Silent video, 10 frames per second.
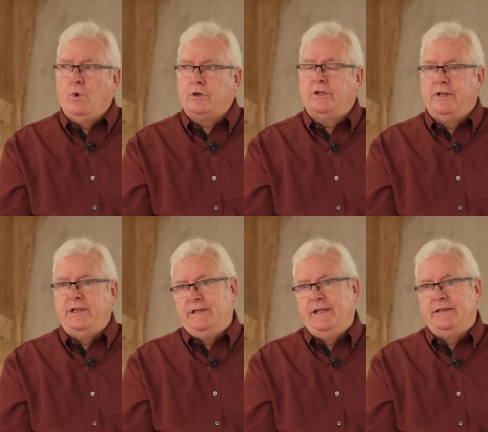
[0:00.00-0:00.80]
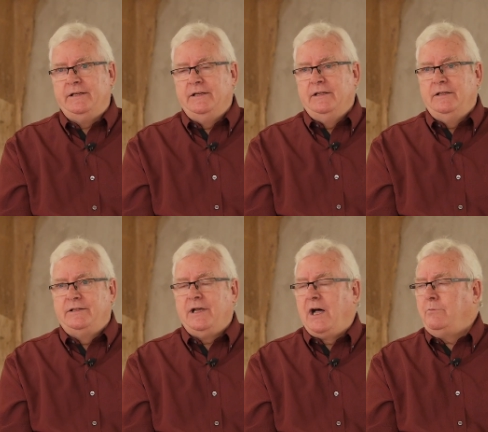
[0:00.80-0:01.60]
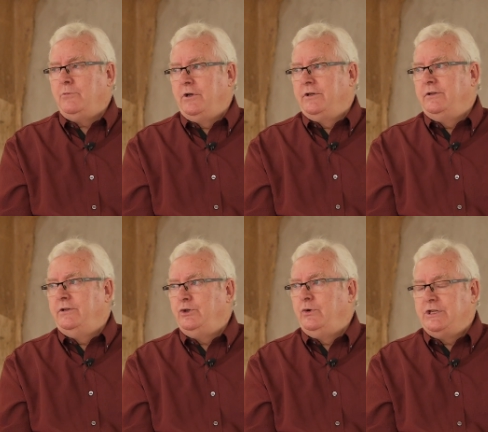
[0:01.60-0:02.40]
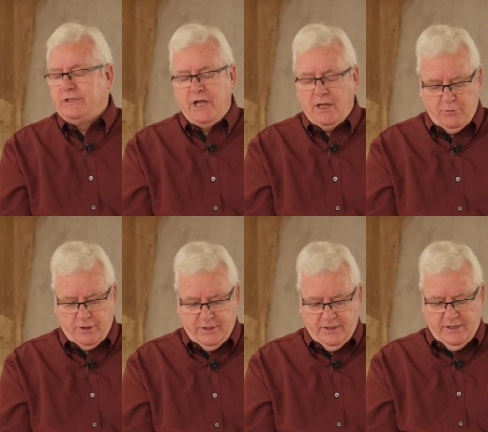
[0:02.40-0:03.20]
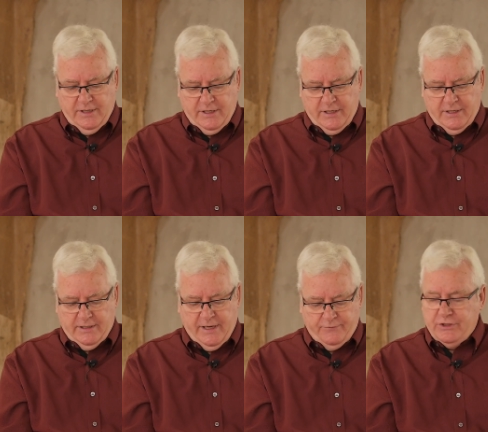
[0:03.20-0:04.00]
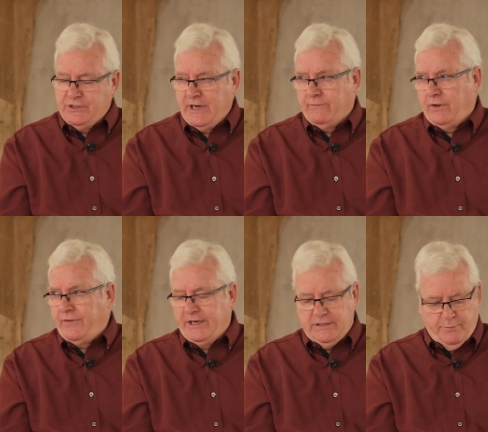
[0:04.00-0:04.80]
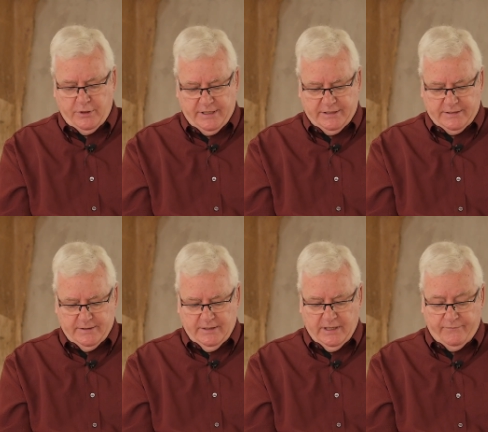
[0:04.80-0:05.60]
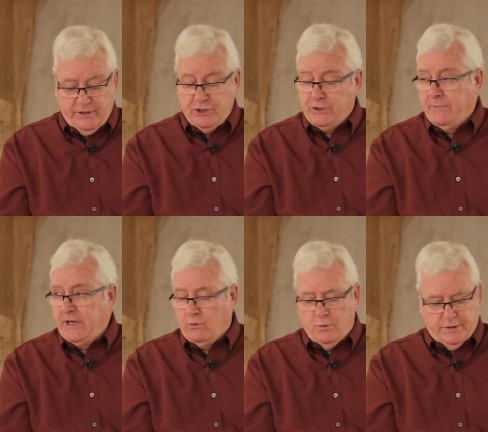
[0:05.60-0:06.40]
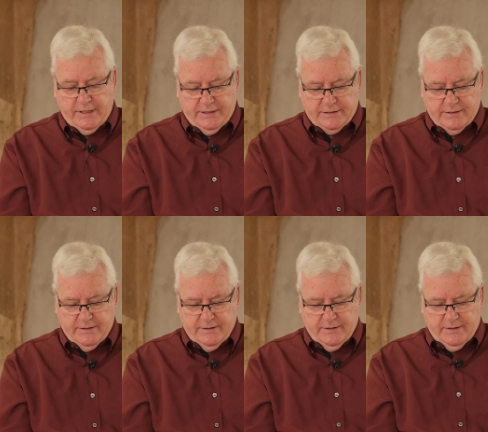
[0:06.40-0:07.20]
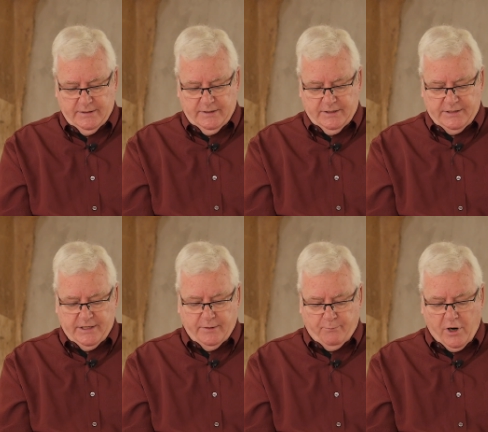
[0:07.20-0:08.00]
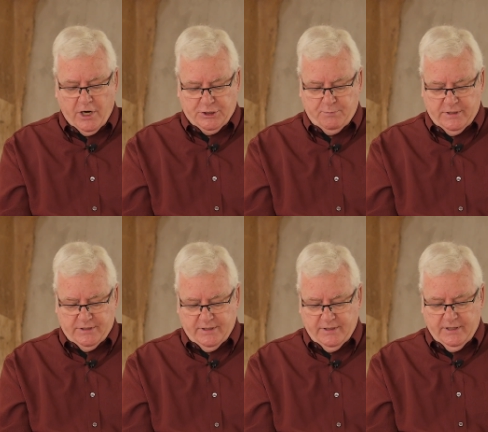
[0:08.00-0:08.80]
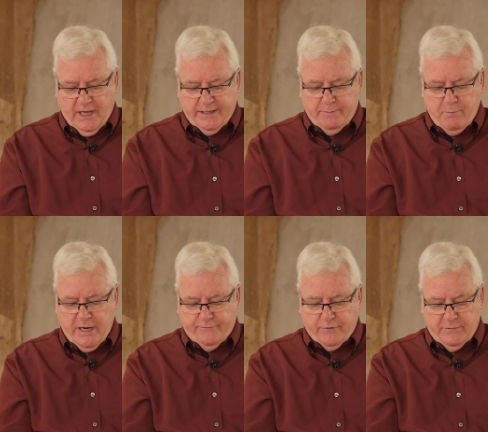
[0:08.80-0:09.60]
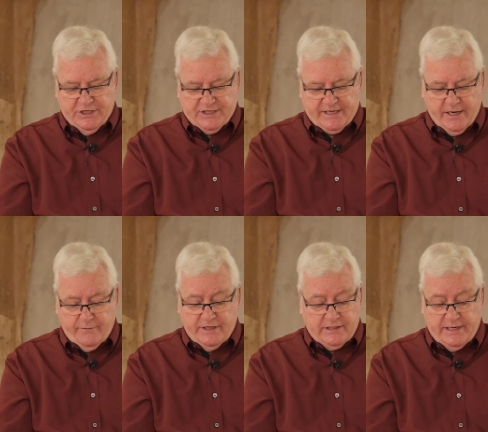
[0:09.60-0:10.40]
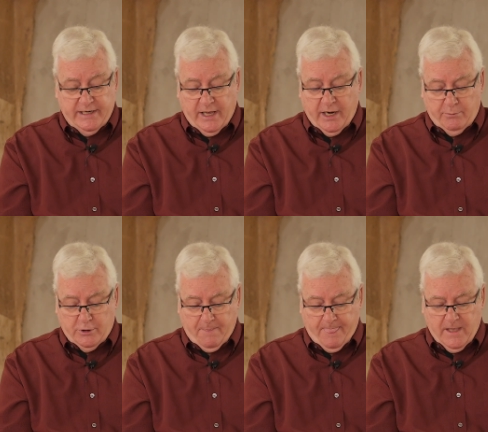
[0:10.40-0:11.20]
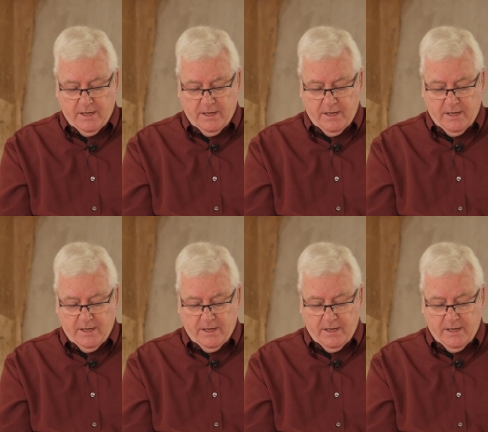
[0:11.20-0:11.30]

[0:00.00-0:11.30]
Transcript: work that they did. The Talmud, the Jewish Talmud, uh, gives us several things about this. And if I just might quote these. It said the parchment had to be made from the skin of a clean animal,